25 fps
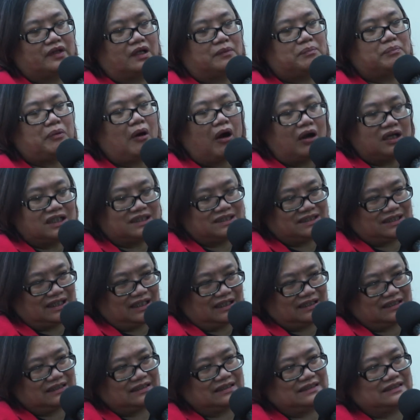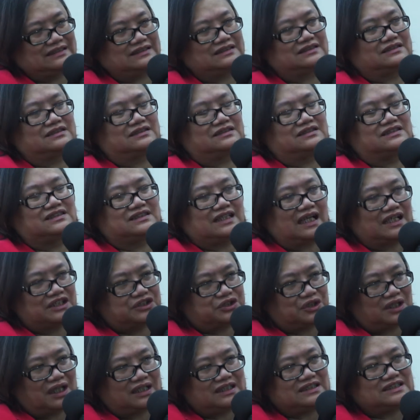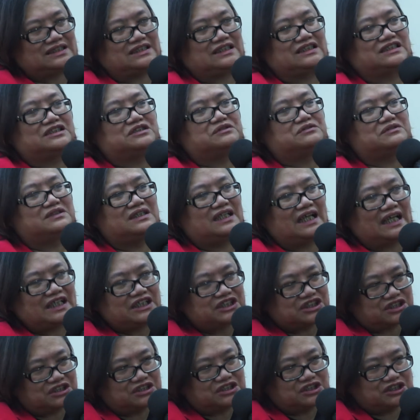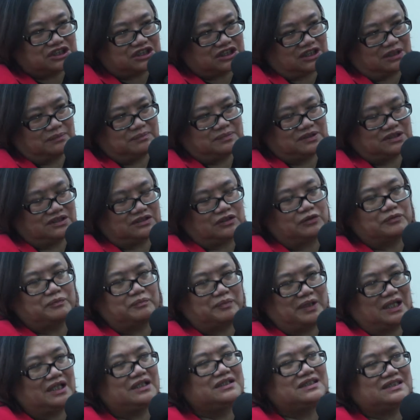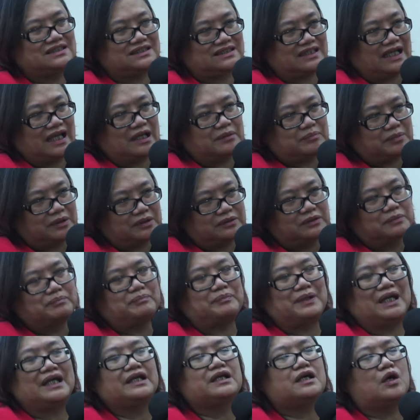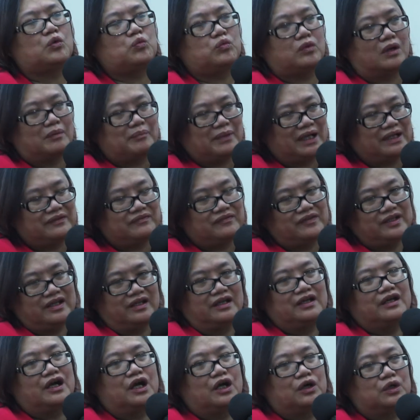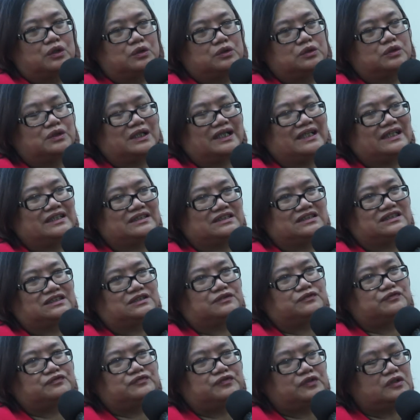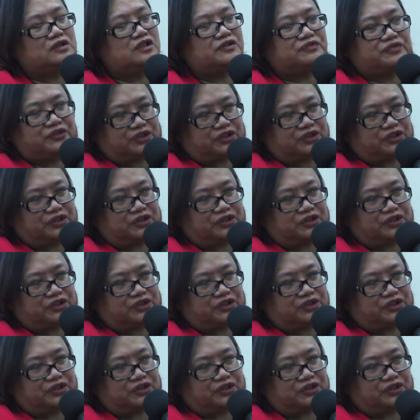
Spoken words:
politics, the sexuality, the relationships of being disabled, being a woman who is full of